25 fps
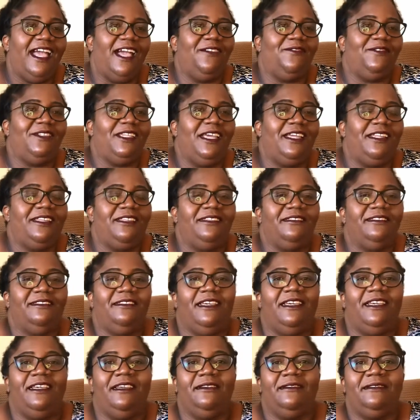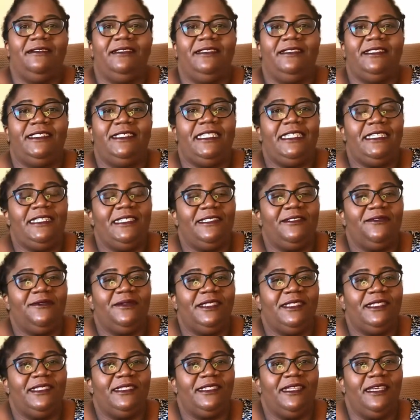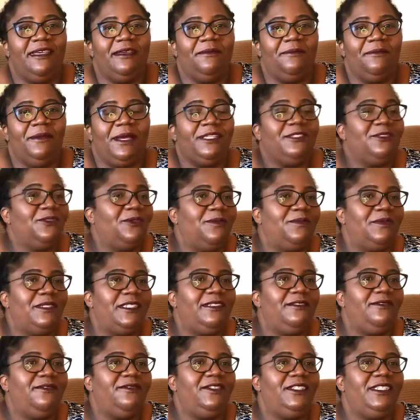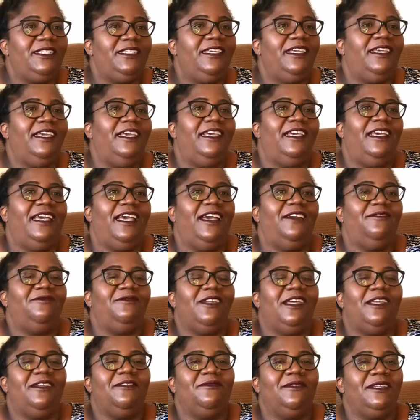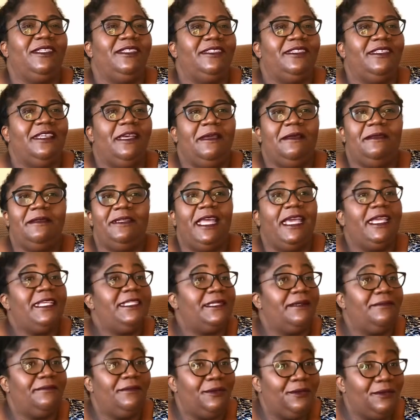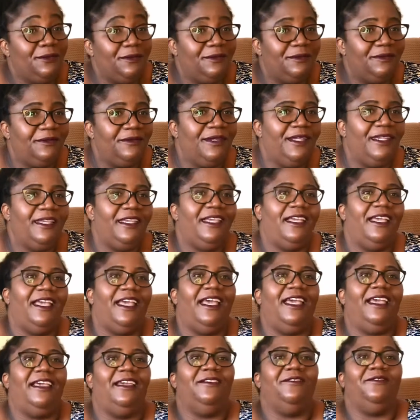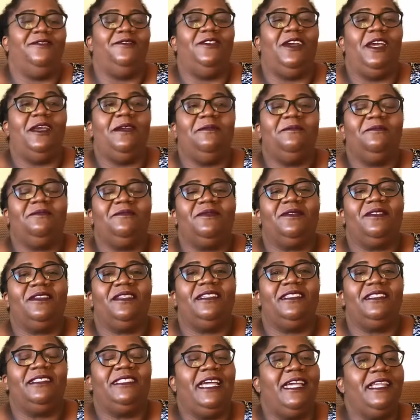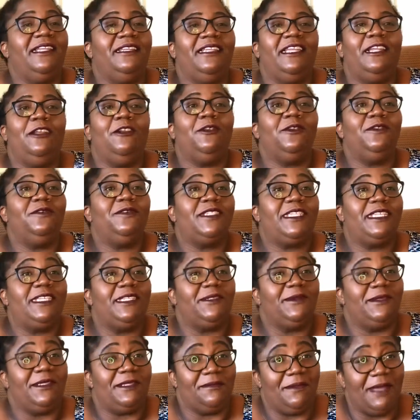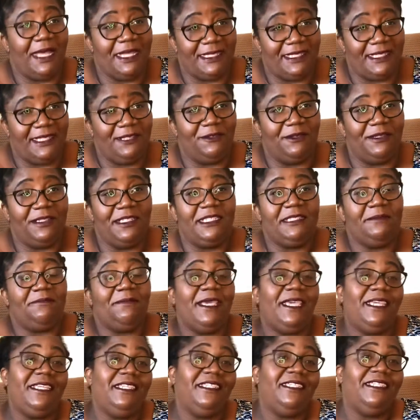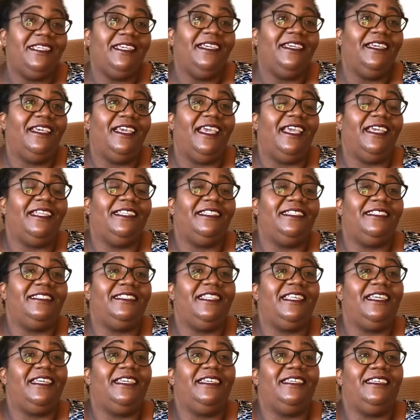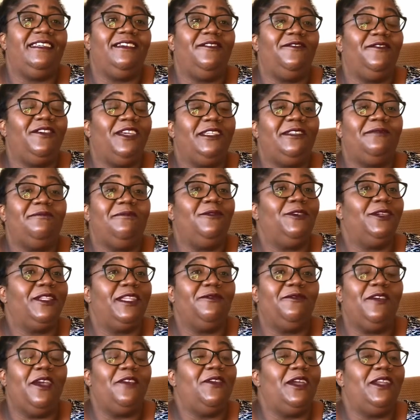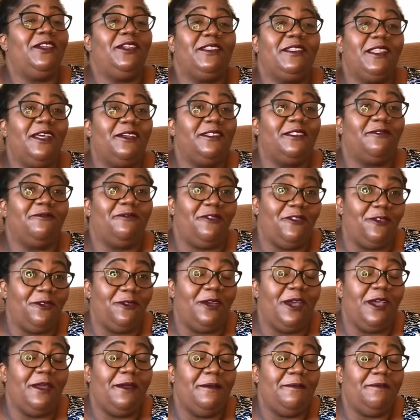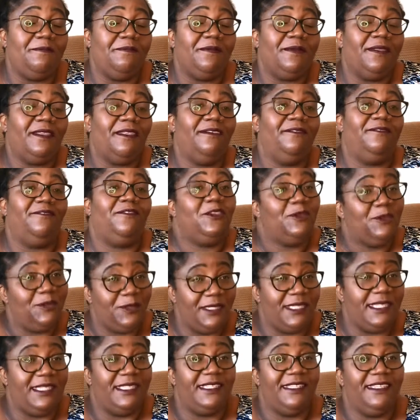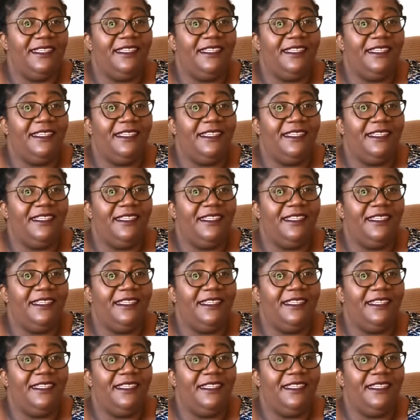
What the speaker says: I've done a stint with Bastop TV, I've done with Niza Boom, I've done a lot of skits with Batsy on his page, and they have had more than 500,000 views.